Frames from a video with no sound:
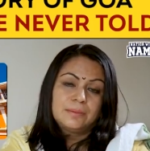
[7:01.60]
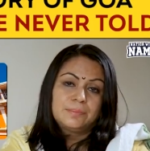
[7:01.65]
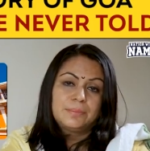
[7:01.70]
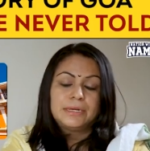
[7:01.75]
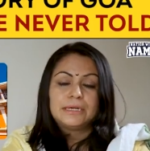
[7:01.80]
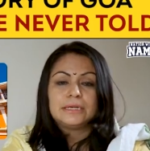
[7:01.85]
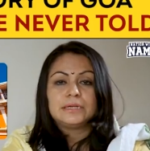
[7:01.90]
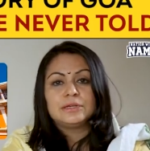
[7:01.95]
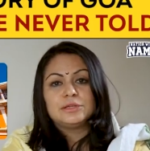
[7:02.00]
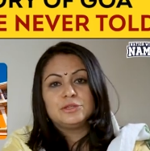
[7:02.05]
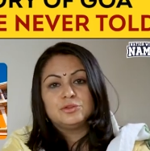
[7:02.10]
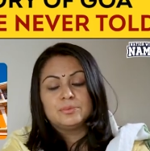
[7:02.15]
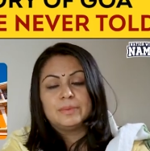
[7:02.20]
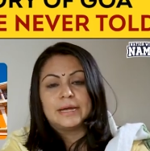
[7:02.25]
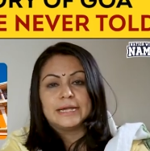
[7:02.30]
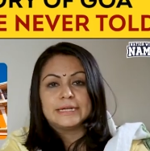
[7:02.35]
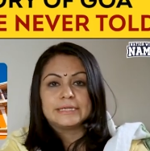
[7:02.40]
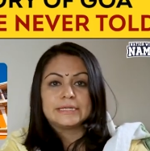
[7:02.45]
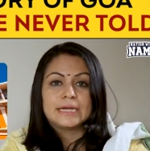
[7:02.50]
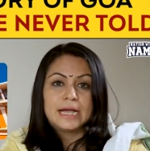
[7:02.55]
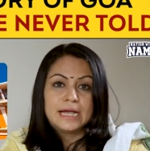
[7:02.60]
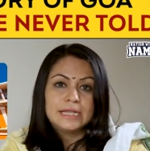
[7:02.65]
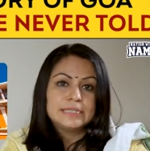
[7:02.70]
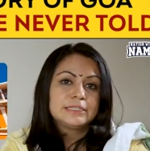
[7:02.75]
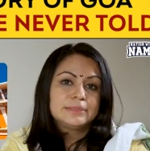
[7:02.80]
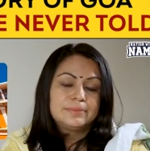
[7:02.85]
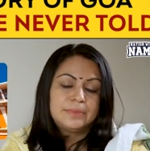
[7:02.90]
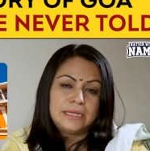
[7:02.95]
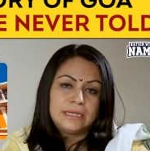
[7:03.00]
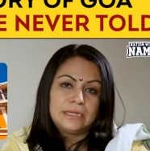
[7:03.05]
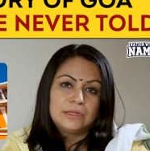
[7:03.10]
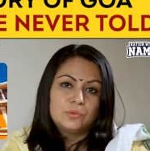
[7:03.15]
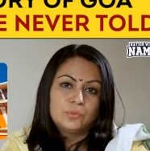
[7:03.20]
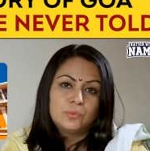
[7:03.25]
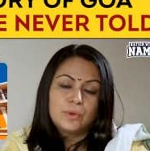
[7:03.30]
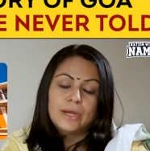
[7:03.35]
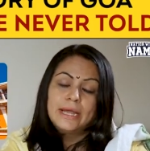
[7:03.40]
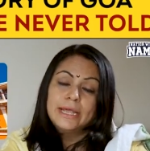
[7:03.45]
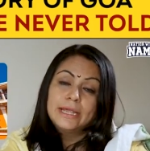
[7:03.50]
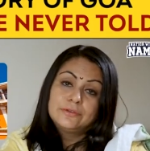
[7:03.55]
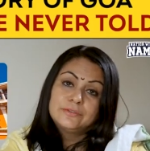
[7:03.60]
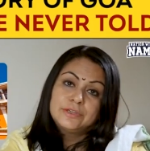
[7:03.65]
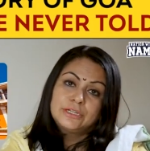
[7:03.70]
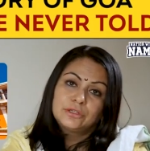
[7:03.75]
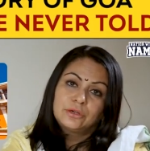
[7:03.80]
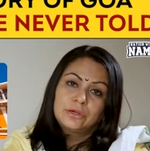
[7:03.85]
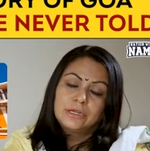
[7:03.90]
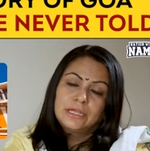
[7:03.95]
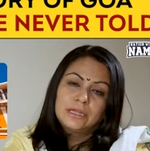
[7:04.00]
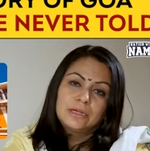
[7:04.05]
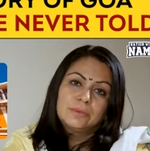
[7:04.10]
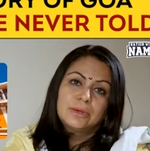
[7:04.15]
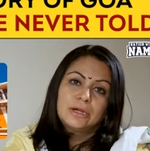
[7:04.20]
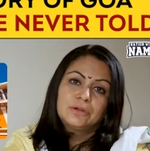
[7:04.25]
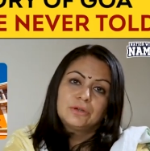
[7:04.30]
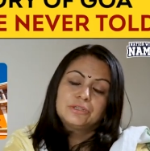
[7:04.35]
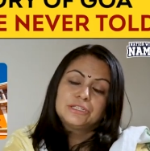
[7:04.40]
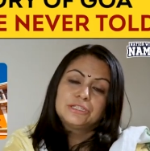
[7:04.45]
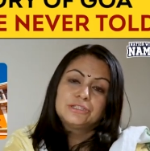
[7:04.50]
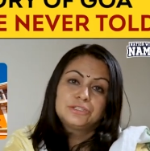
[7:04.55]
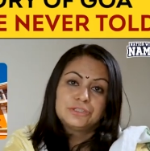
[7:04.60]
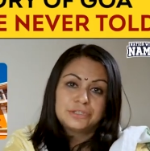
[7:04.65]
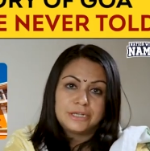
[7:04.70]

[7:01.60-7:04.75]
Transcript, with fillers: But you might ask me, why are we talking about it